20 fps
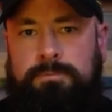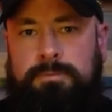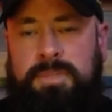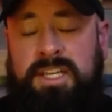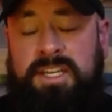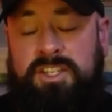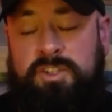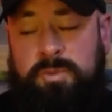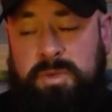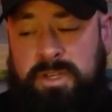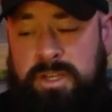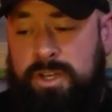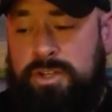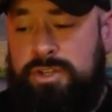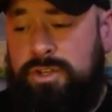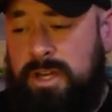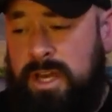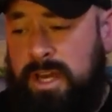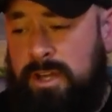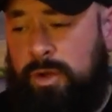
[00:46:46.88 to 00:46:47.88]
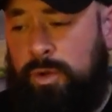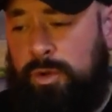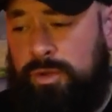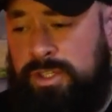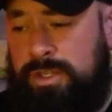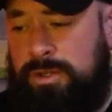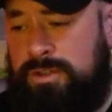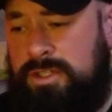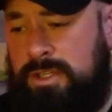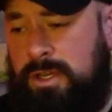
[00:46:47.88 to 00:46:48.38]
And it's because you're not
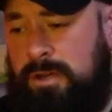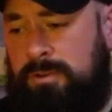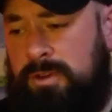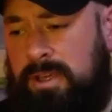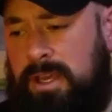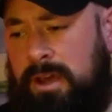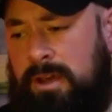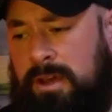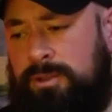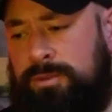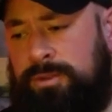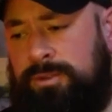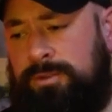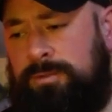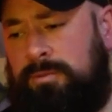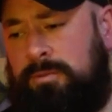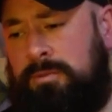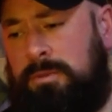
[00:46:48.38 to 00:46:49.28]
holding yourself accountable.